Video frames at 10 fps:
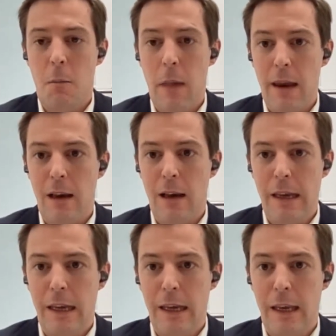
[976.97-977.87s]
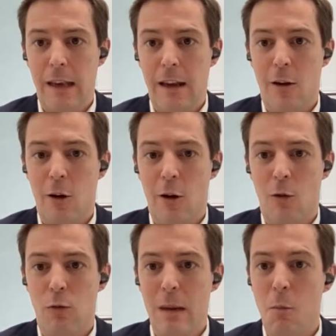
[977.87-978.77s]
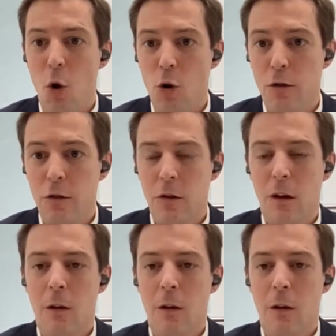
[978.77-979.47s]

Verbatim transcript: mainly in uh, remote